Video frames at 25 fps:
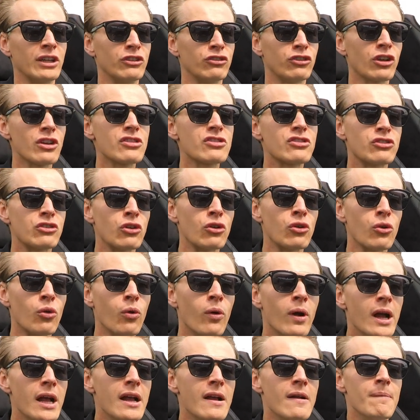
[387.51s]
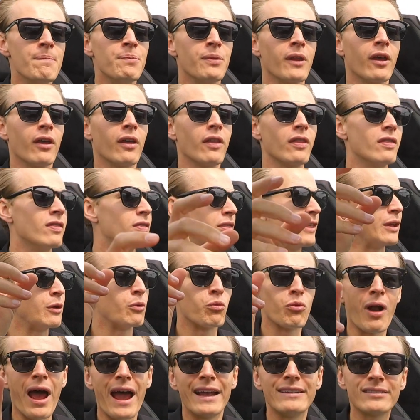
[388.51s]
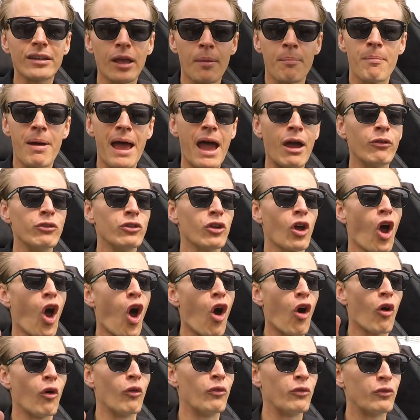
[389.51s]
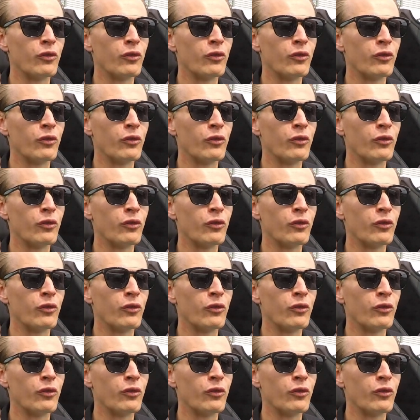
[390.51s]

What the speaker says: just do the right amount of